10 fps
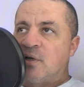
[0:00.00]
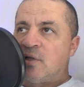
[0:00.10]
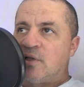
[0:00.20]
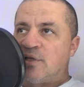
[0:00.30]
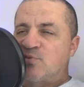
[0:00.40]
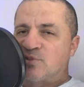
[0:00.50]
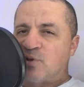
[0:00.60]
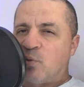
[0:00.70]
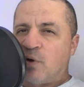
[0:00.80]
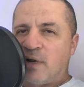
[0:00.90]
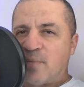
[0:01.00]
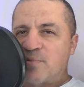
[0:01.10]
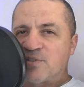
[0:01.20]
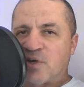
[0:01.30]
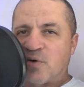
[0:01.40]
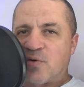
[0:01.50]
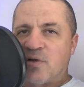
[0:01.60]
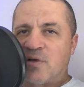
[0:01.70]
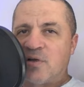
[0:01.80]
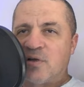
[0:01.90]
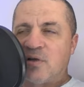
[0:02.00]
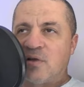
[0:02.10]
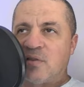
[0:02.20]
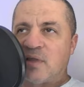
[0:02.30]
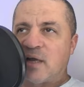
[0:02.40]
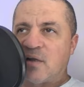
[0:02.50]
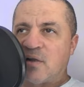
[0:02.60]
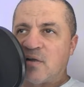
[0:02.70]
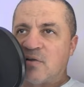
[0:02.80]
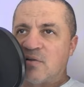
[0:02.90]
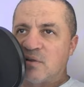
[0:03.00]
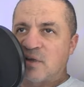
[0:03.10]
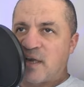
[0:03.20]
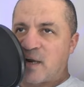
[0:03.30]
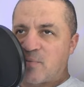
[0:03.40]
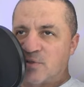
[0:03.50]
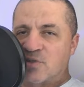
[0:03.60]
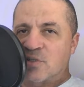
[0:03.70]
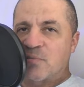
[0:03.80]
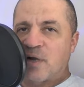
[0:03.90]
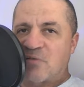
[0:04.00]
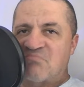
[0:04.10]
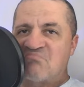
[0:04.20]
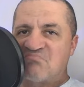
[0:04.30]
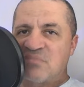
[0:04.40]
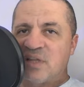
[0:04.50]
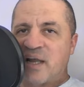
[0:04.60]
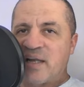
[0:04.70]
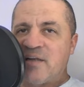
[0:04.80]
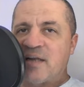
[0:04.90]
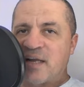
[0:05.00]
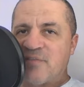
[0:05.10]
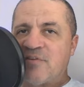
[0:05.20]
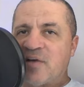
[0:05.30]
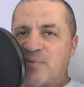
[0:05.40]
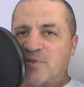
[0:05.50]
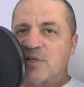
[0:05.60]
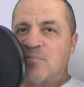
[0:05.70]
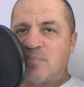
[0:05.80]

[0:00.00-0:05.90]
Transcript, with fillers: This was the one episode that the cameras looked about 90, 95%